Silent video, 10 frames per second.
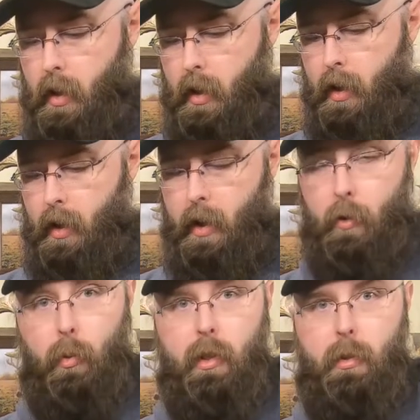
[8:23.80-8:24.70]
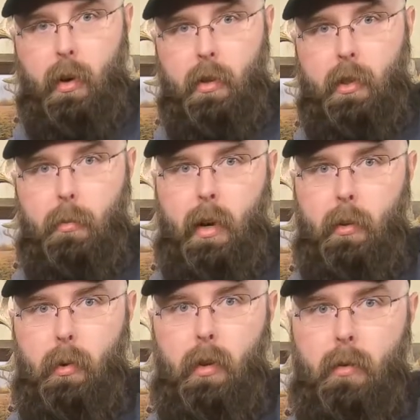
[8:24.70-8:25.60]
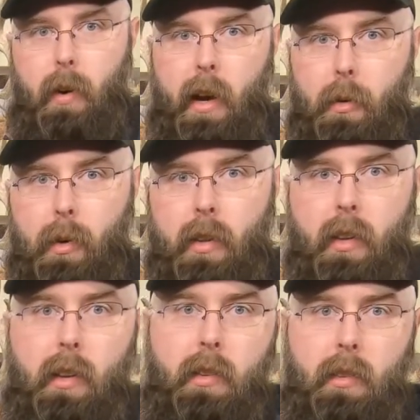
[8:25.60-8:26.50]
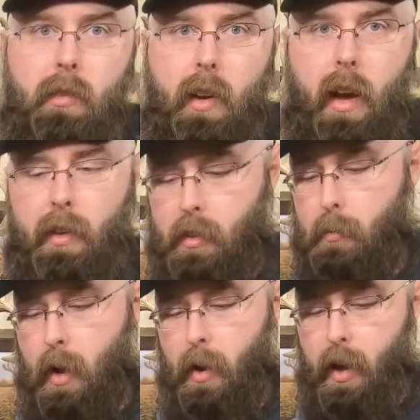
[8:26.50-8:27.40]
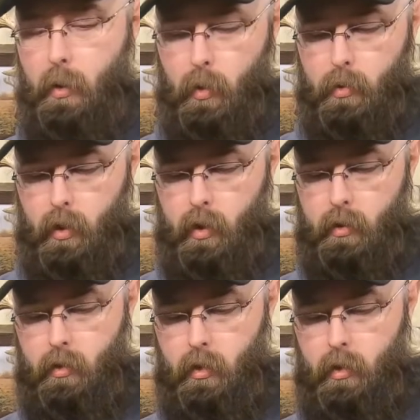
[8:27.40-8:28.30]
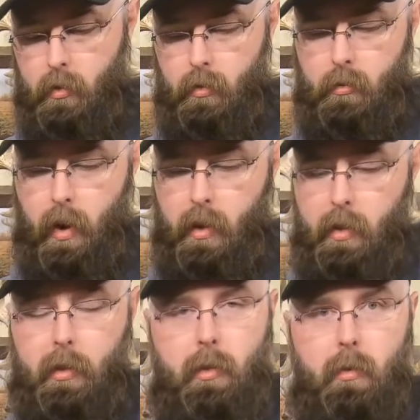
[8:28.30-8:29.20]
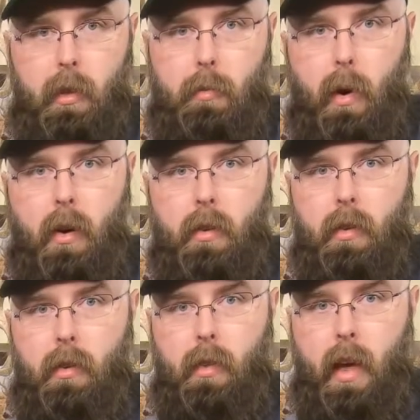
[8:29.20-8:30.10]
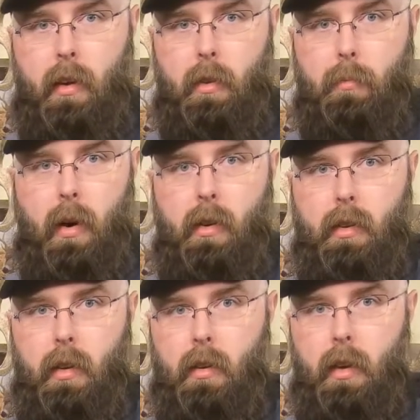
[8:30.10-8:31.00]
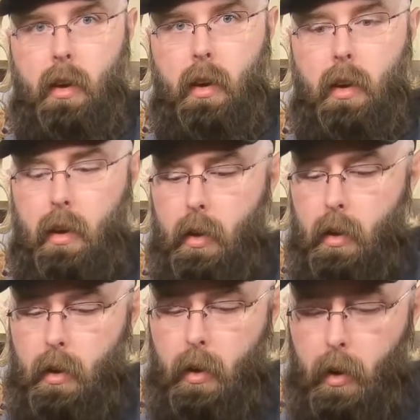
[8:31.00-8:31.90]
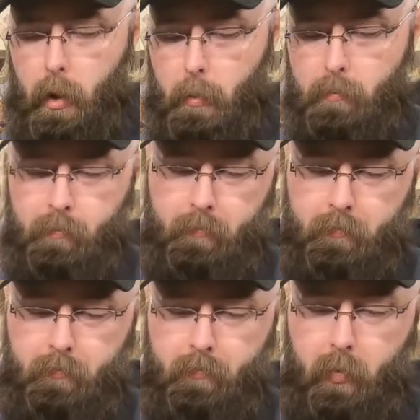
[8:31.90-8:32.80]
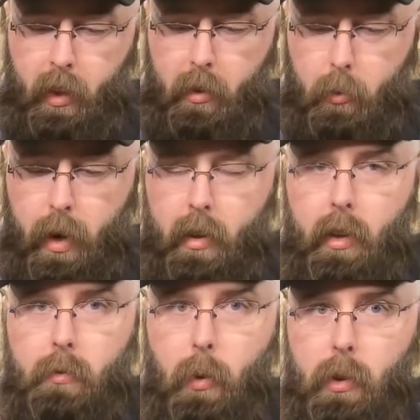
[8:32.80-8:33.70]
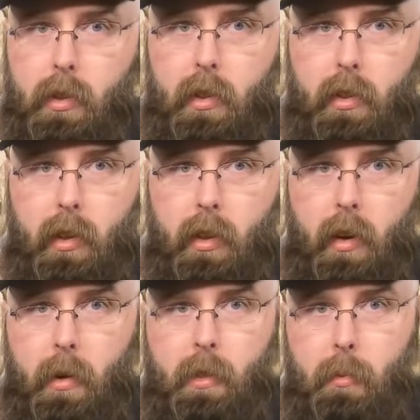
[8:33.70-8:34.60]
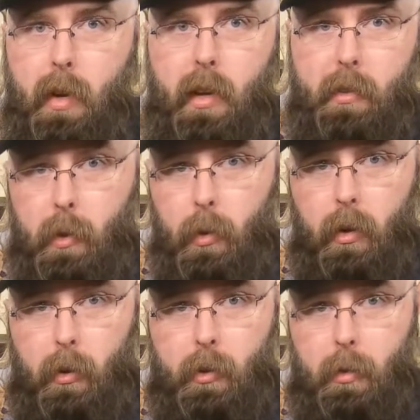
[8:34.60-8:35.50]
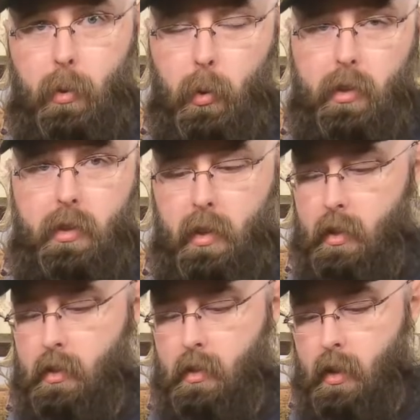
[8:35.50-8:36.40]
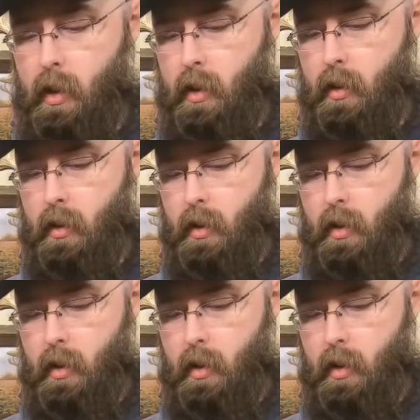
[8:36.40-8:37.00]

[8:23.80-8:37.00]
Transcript: uh, every once in a while somebody will find one of these and ask about hey where do i you know find this this part or that other part and um, well unfortunately rcbs no longer supports these and